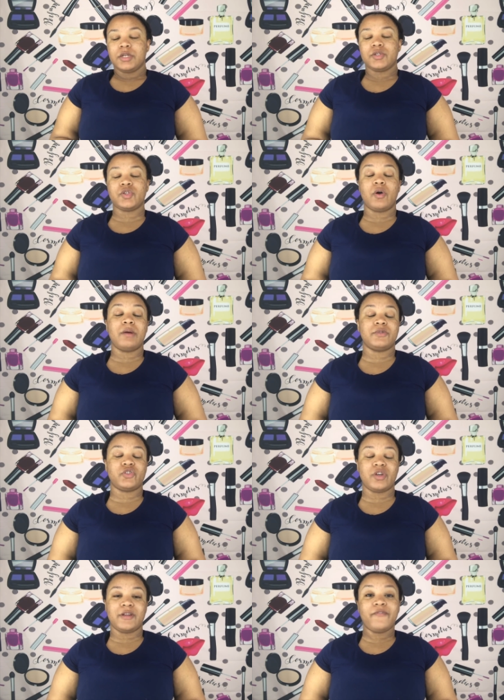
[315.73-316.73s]
So I'm
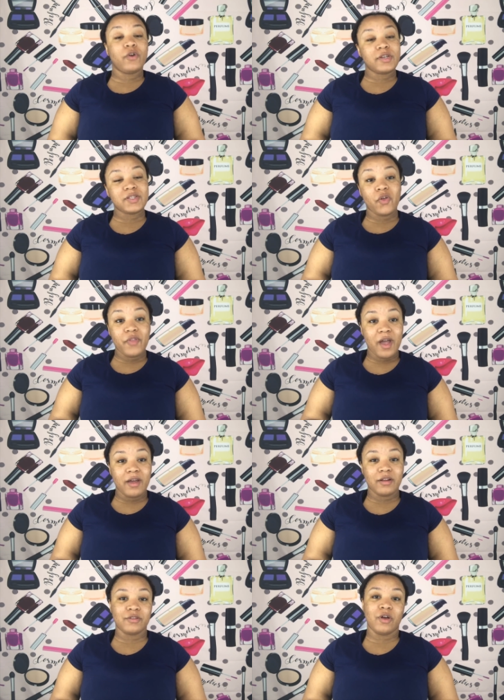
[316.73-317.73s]
just trying to focus on
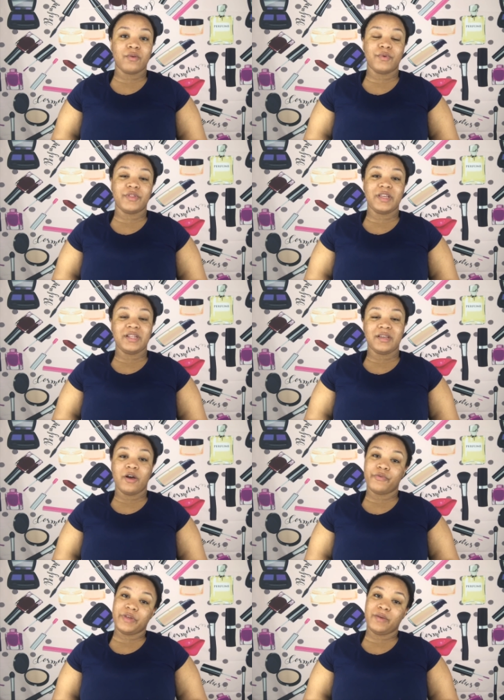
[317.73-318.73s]
that along with eating
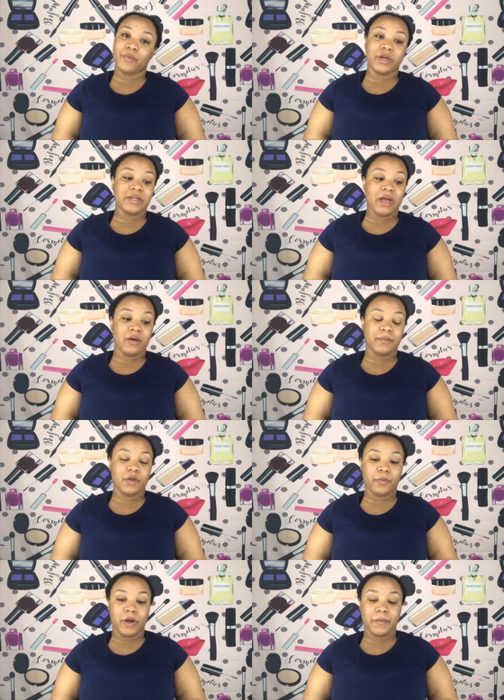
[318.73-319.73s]
healthy and working out and
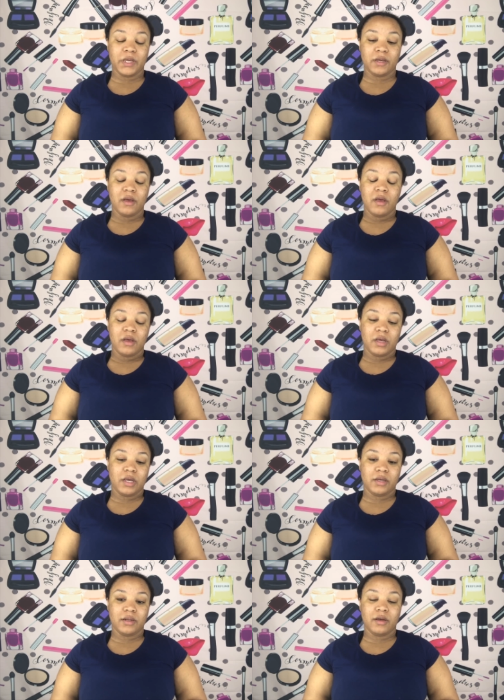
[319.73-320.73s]
meal prepping
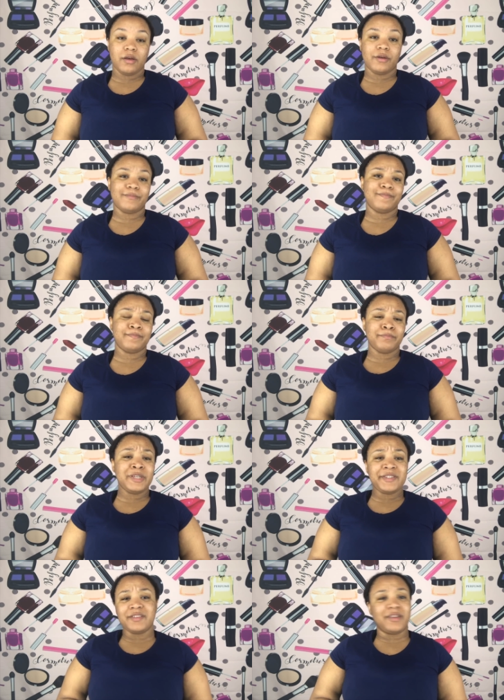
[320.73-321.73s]
and um,
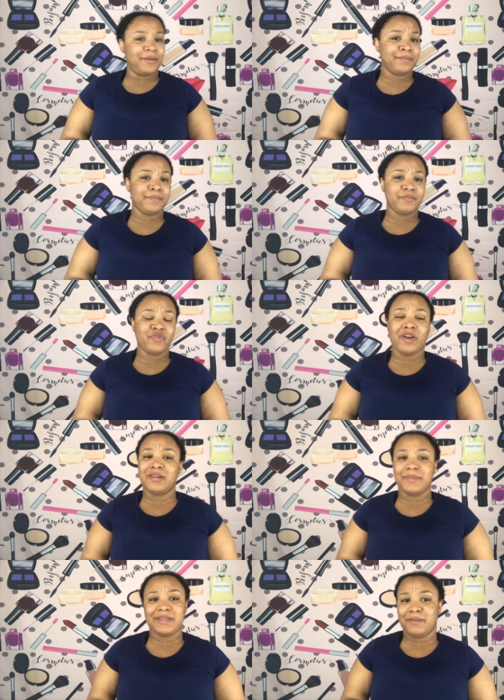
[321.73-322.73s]
mentally trying
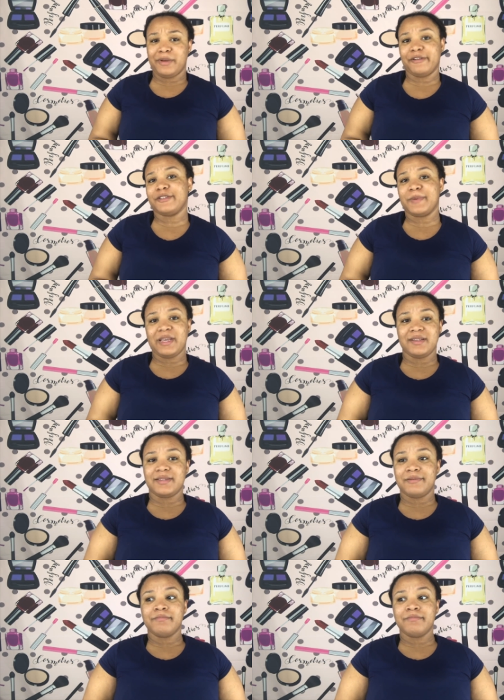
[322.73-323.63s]
to be in a better space.